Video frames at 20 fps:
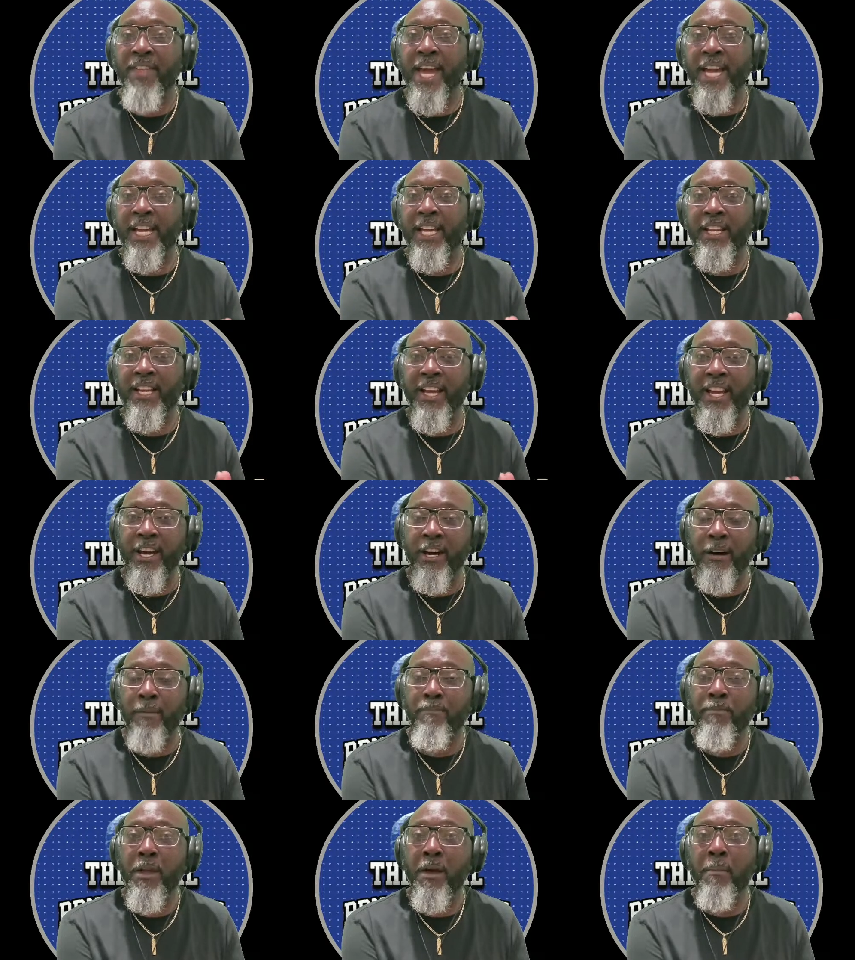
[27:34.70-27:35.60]
that can
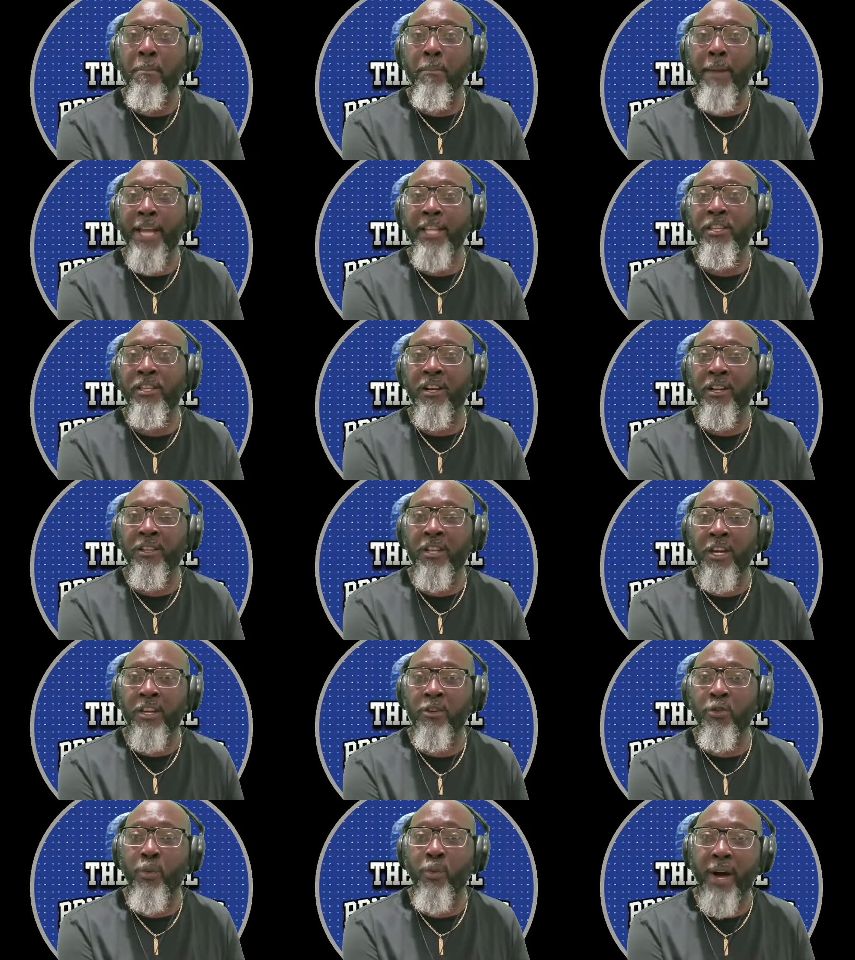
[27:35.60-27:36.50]
help make the
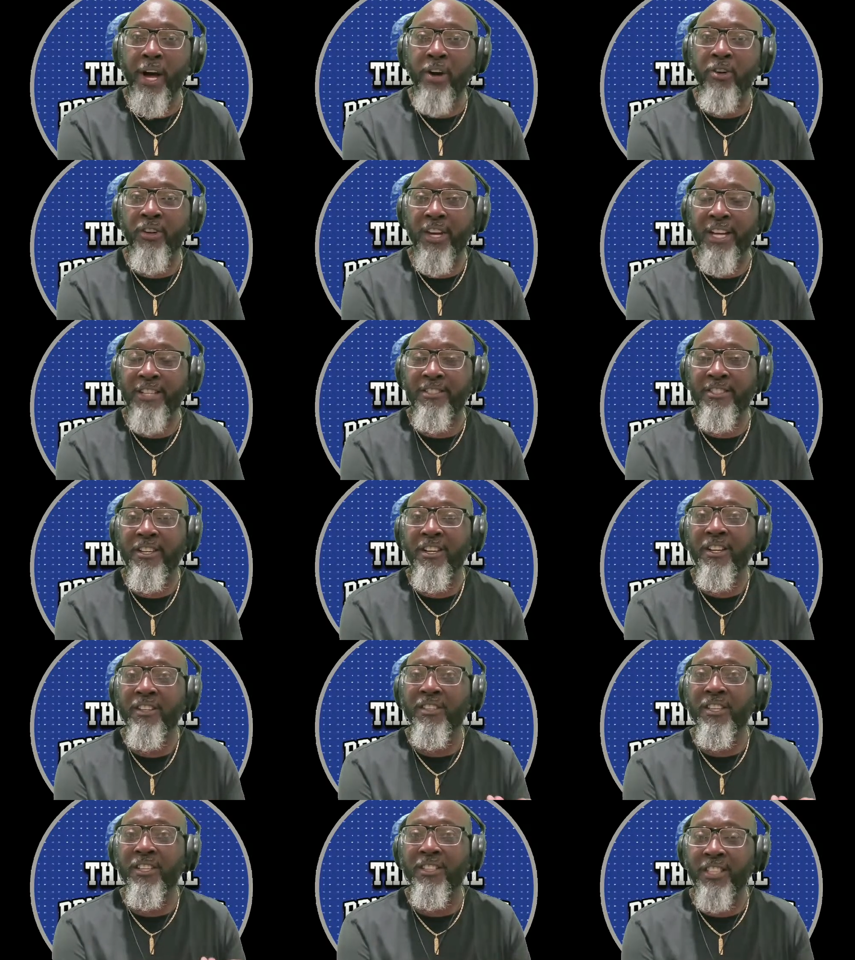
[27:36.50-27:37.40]
Kentucky Wildcats
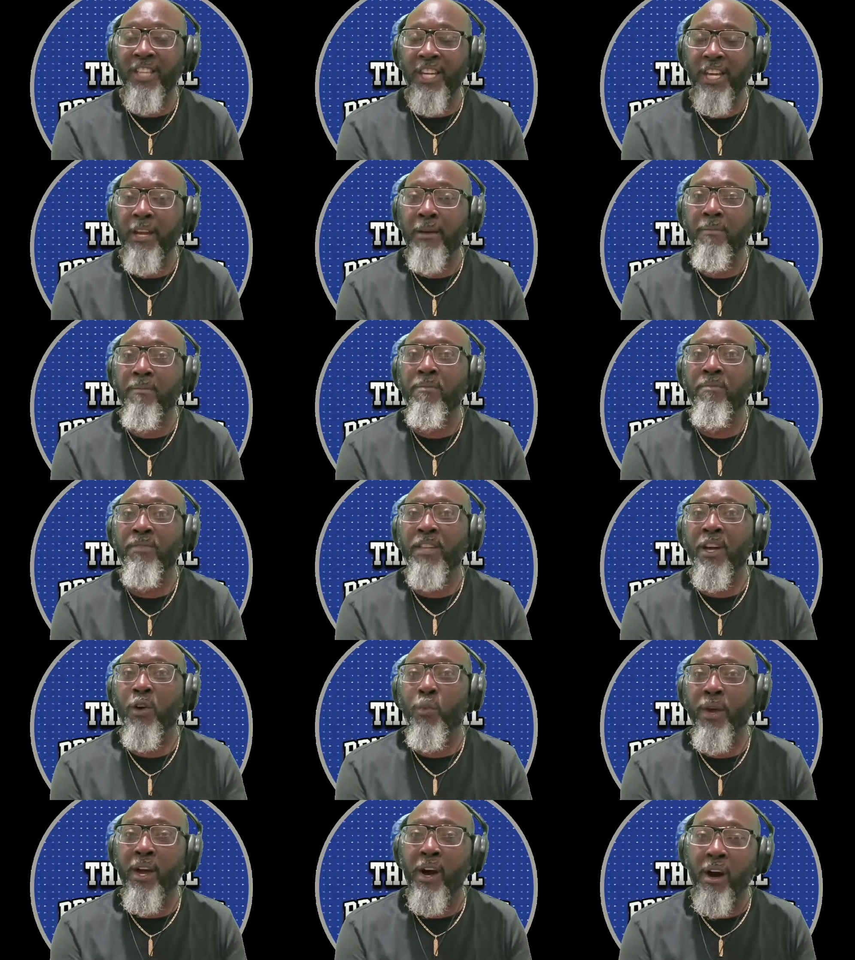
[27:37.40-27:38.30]
the team
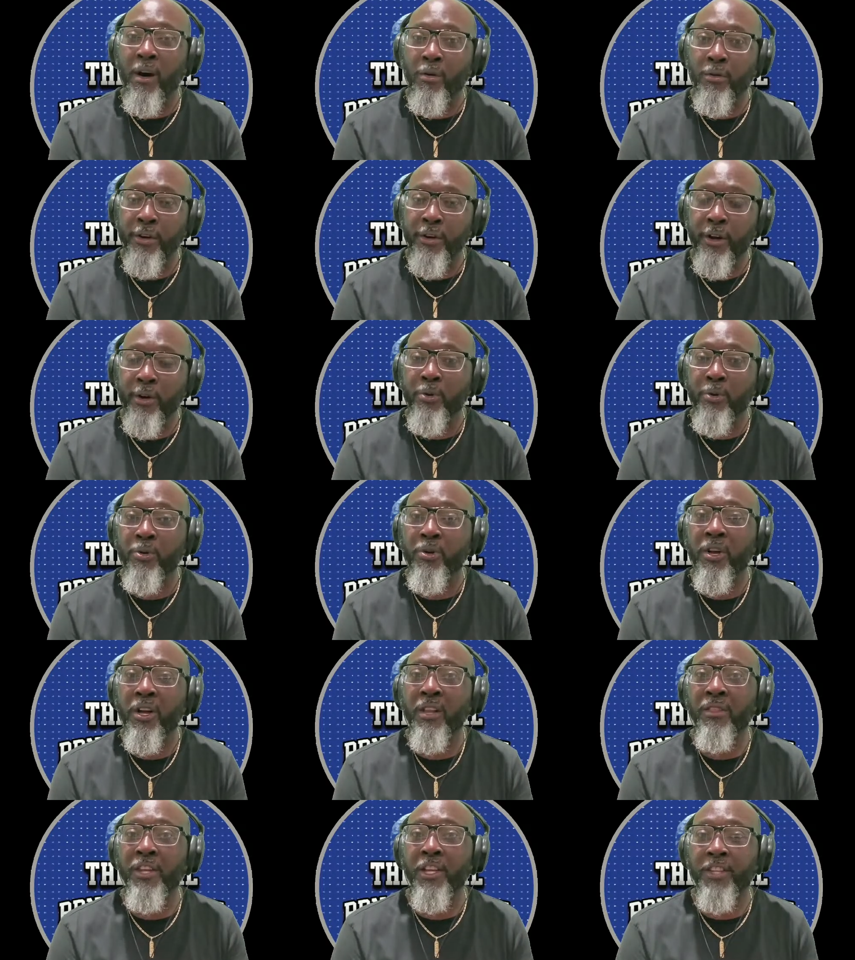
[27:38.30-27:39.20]
that we all
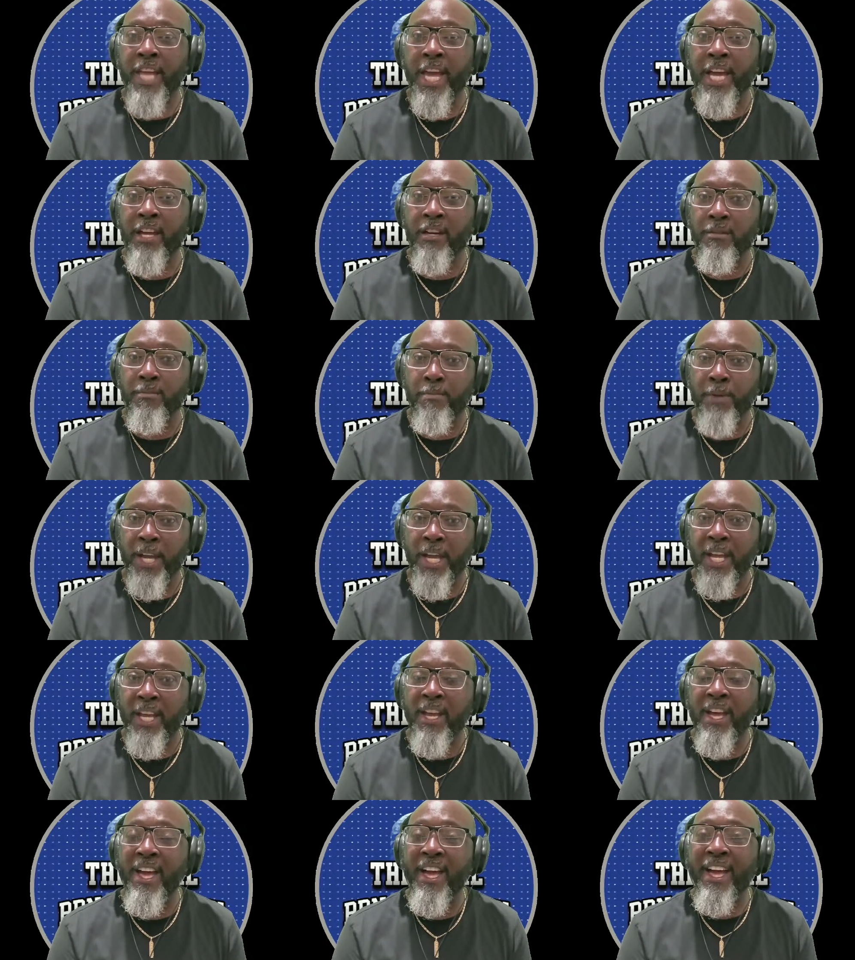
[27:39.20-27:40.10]
know that they could
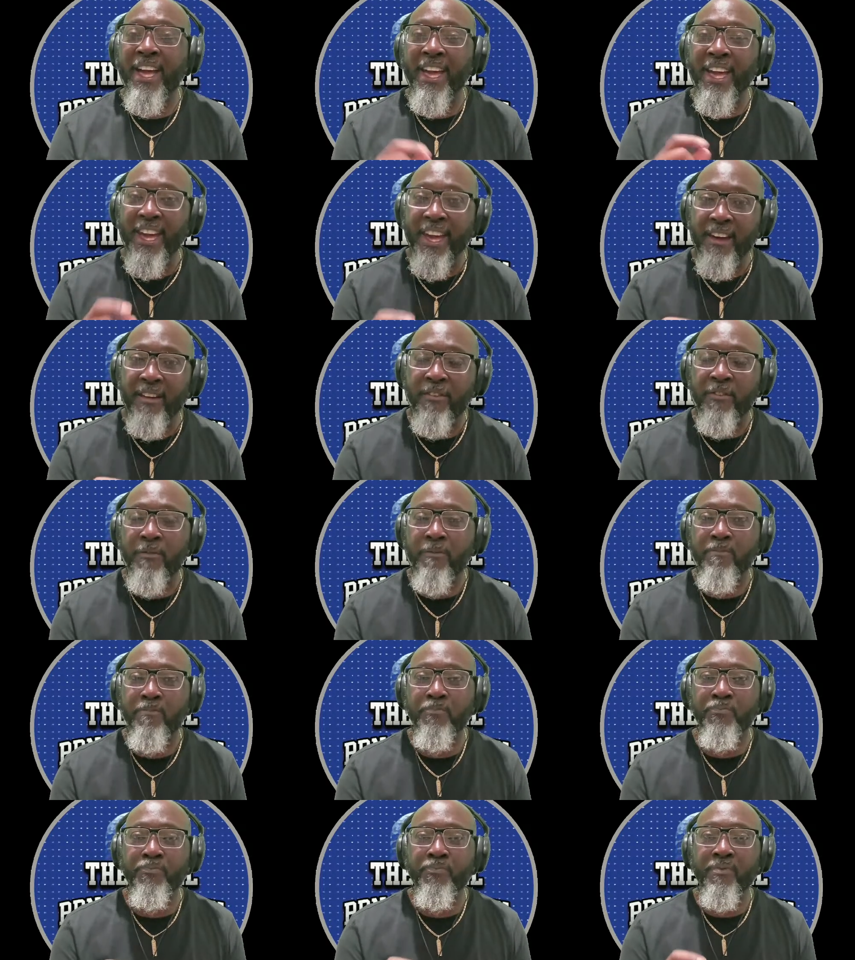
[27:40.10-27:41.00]
be if
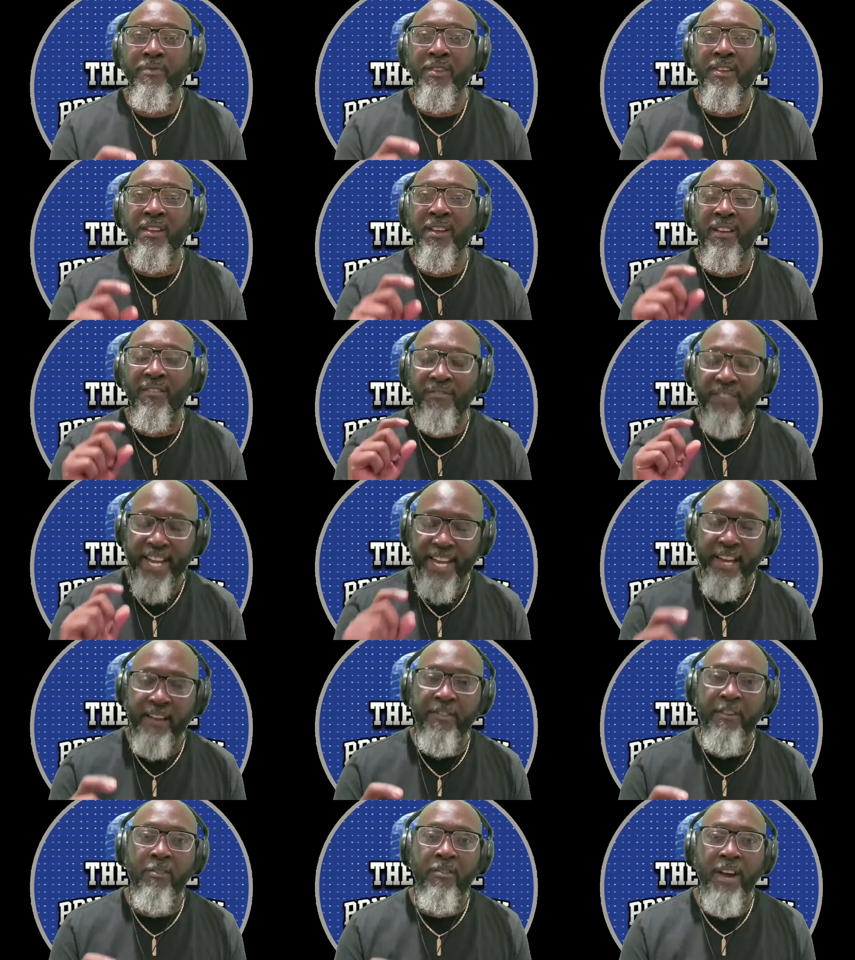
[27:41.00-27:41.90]
they
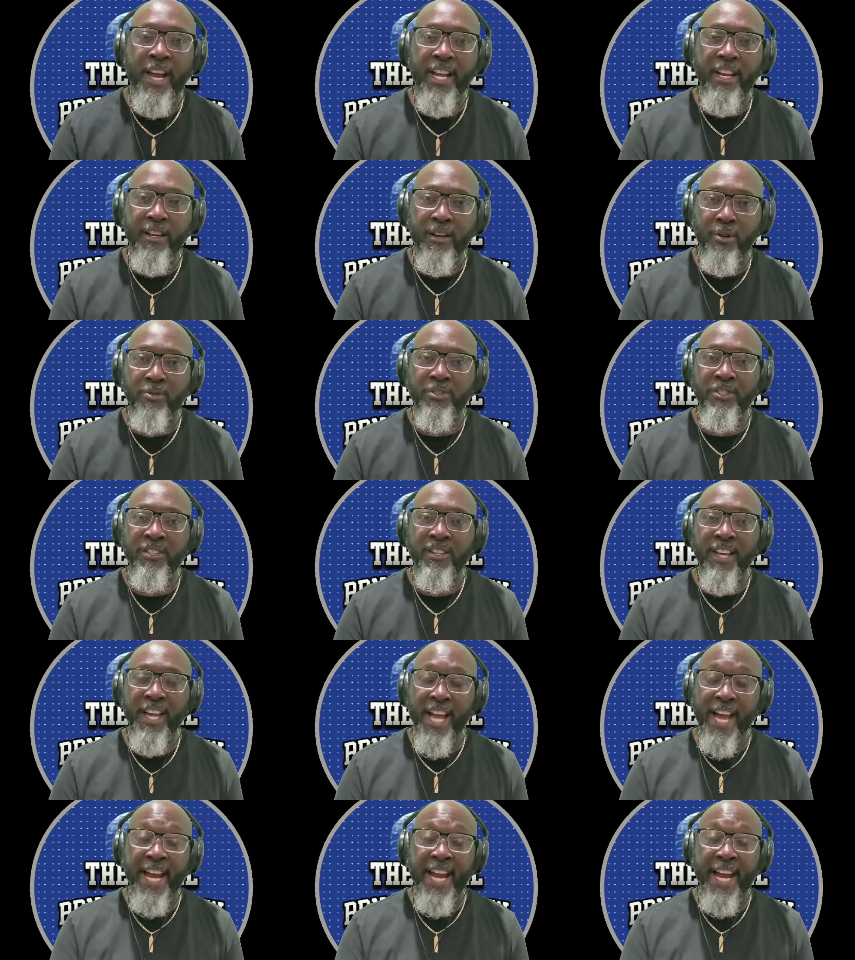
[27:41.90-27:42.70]
have the right coach.